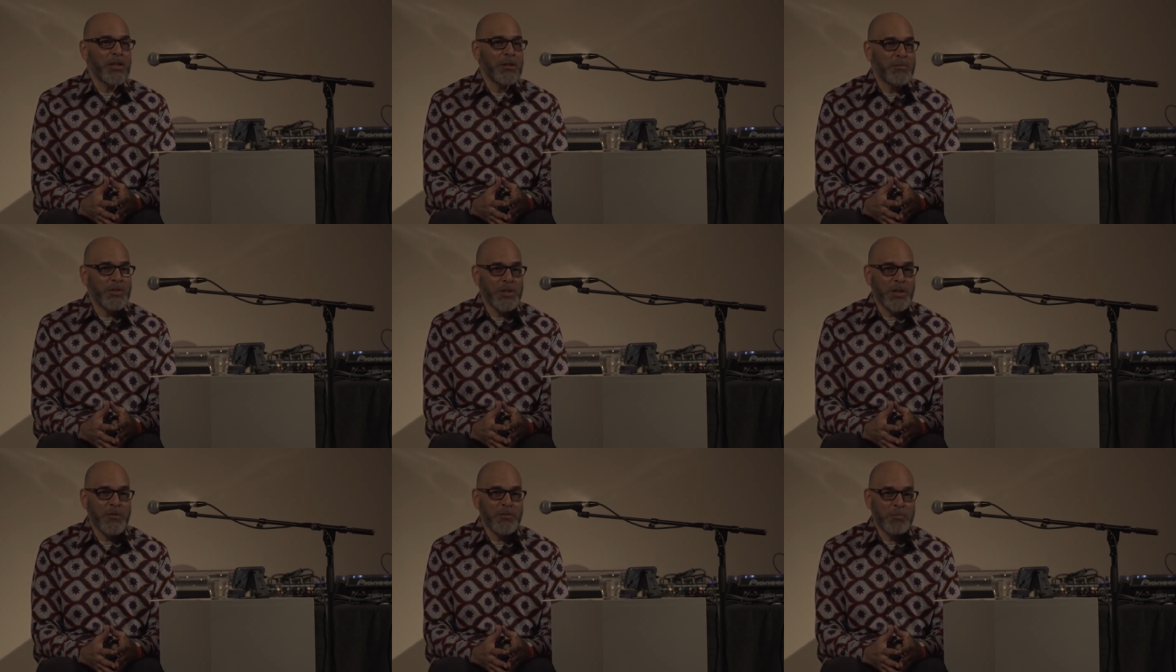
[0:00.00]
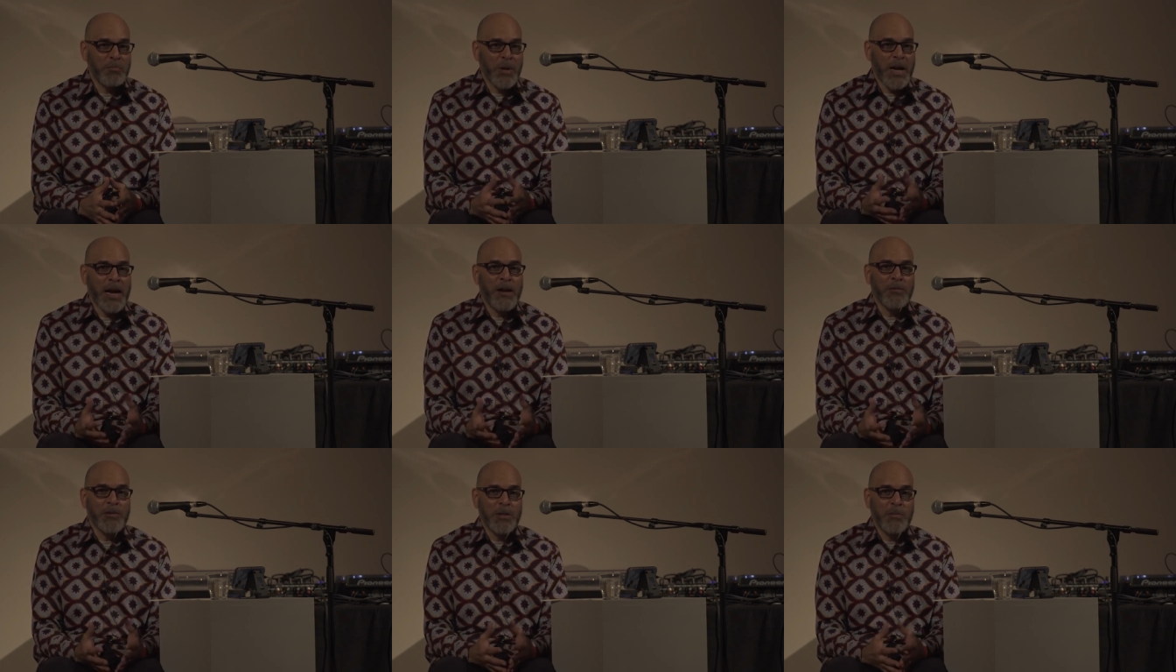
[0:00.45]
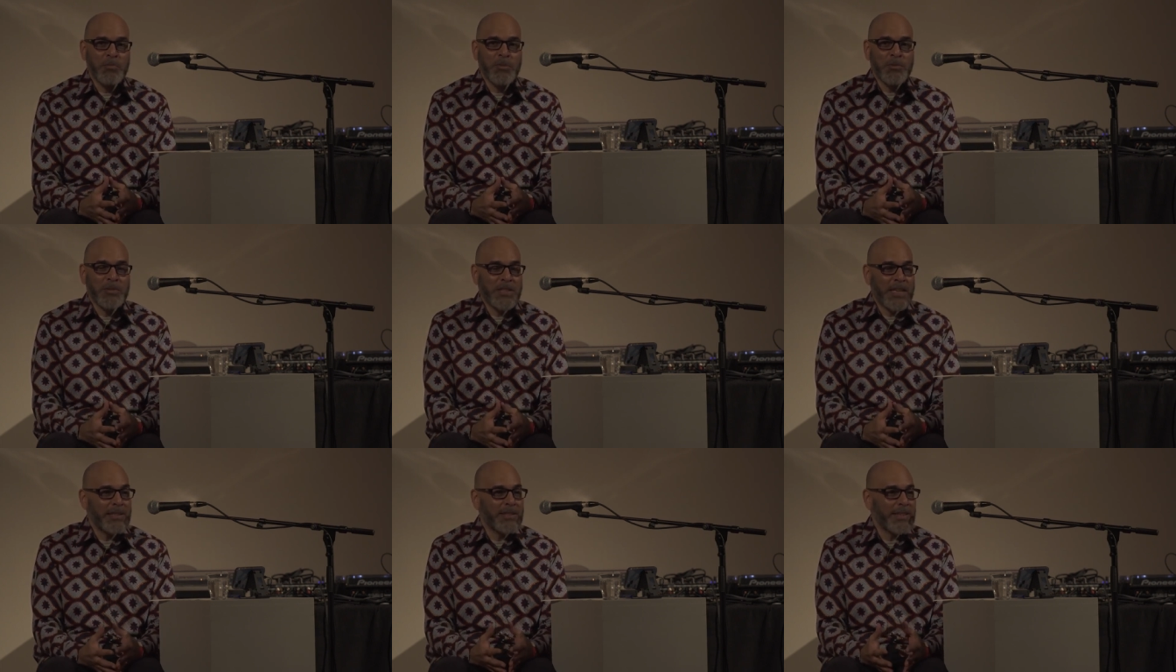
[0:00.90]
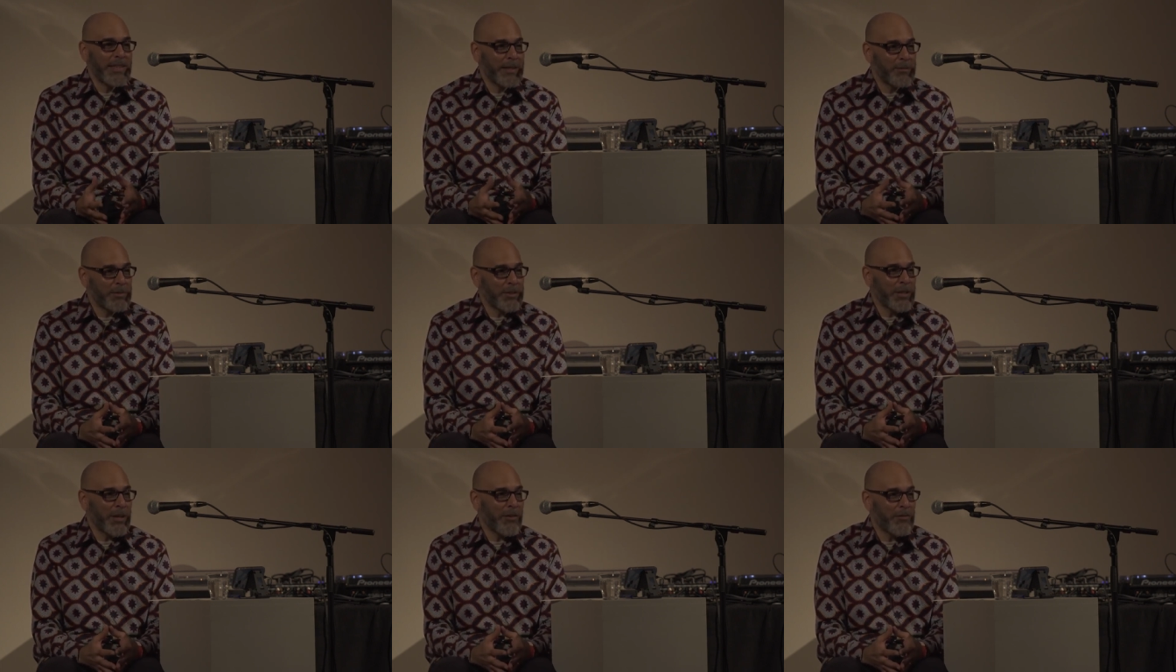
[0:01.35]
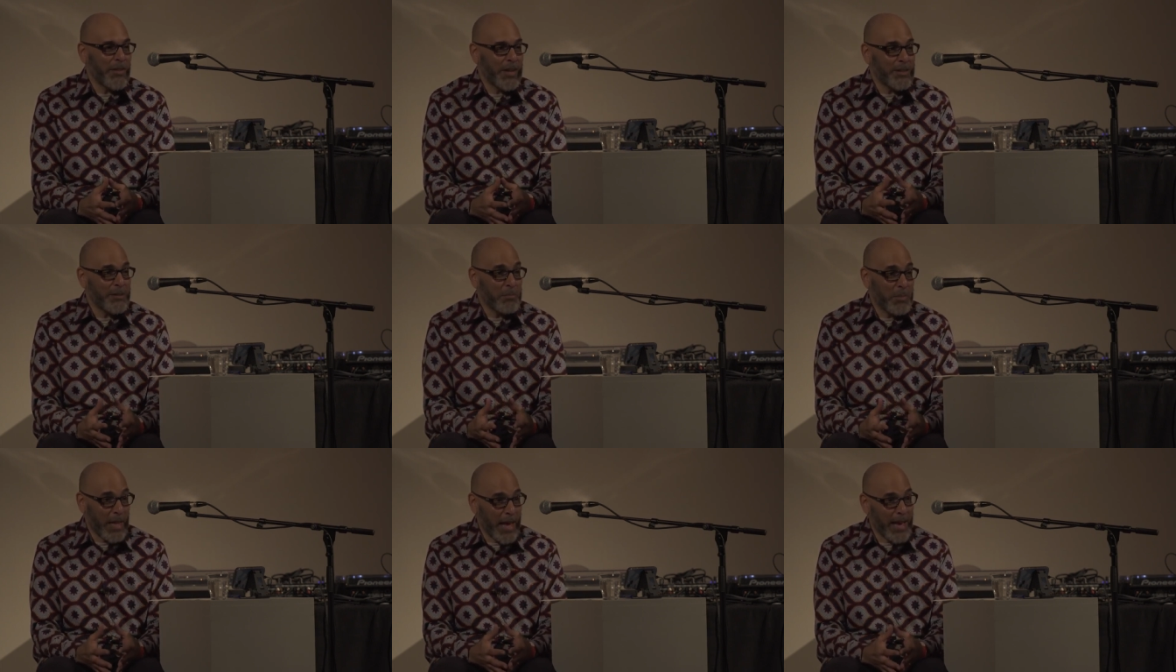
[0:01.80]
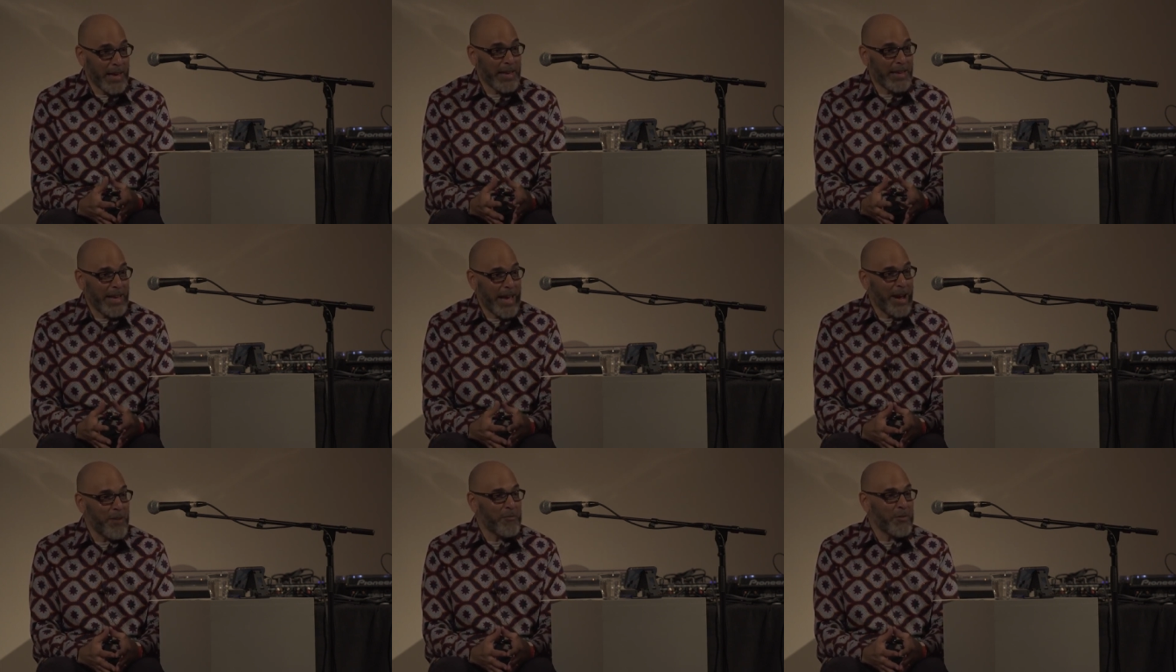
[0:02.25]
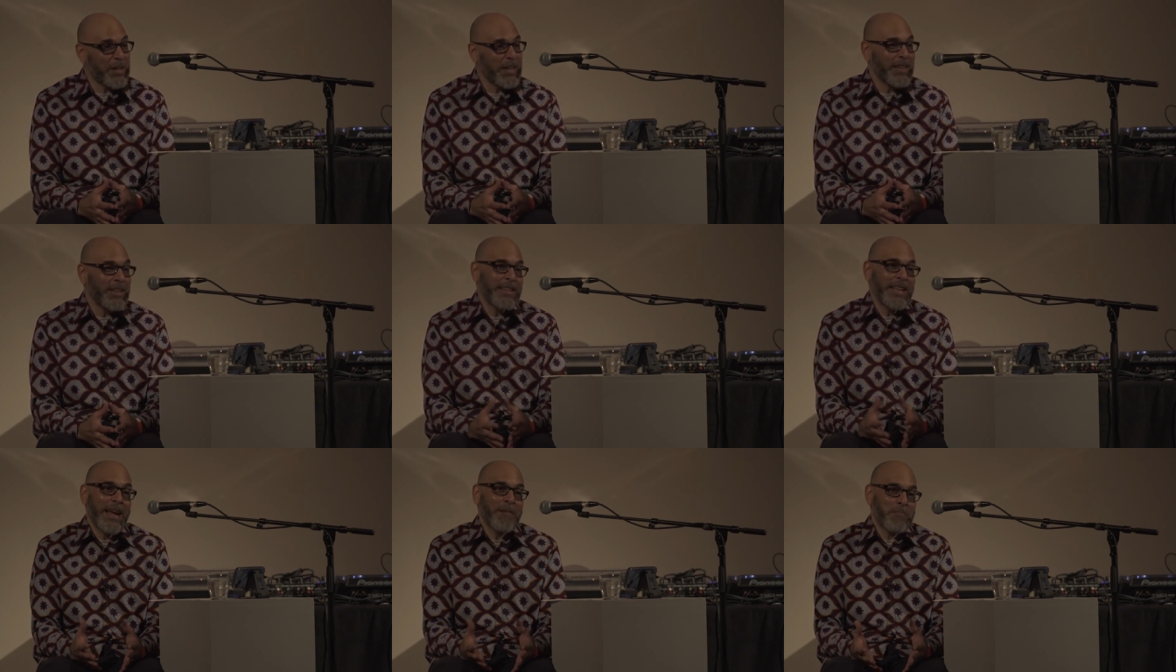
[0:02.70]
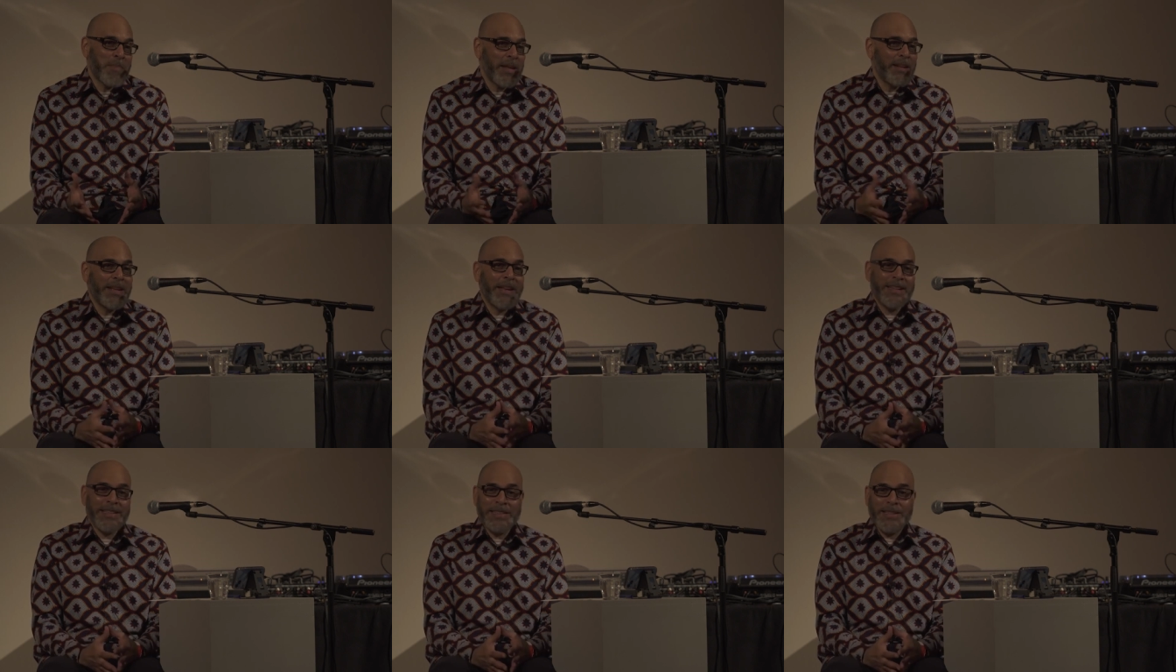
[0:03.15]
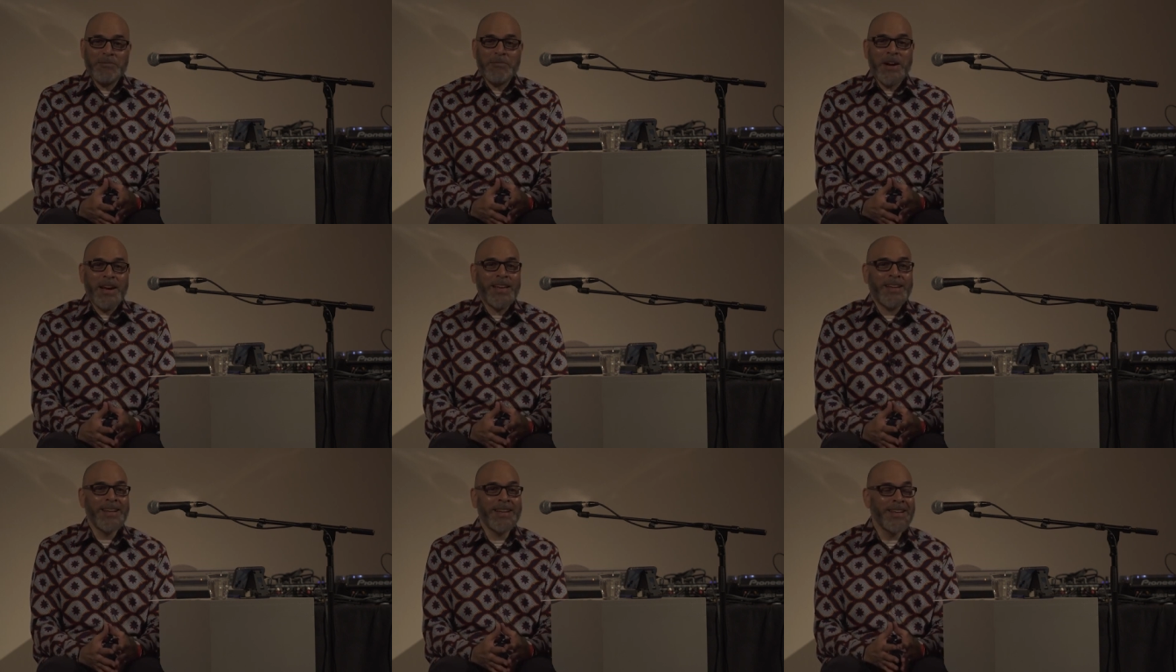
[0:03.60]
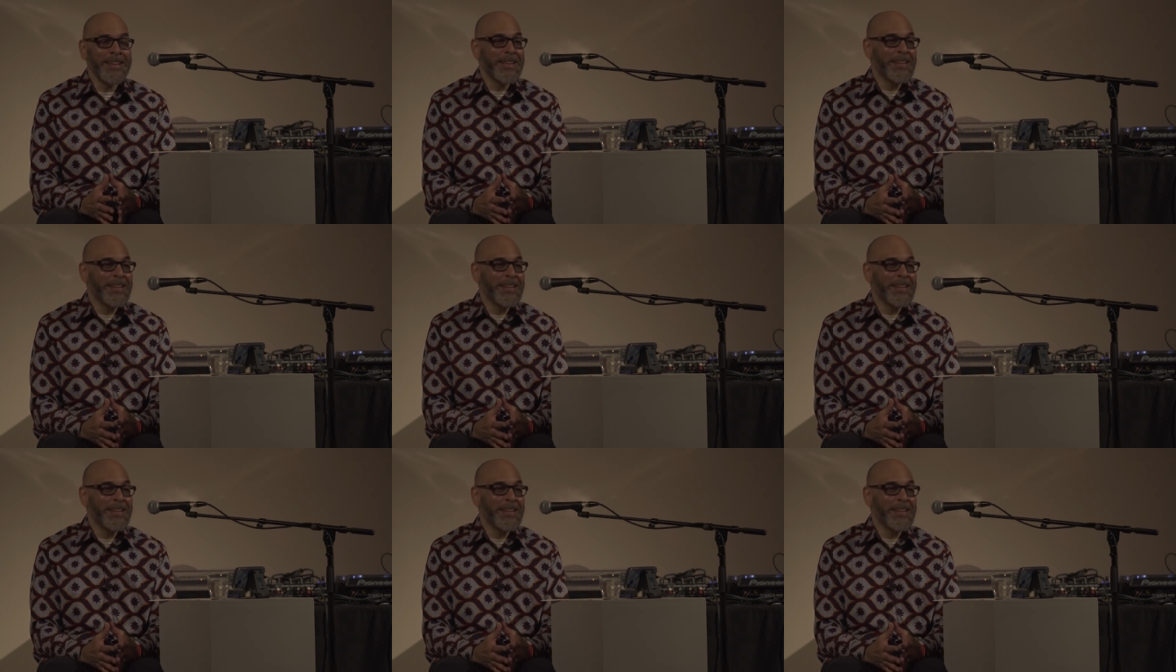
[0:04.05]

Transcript: himself proudly presenting himself as black and African, that meant anti-white.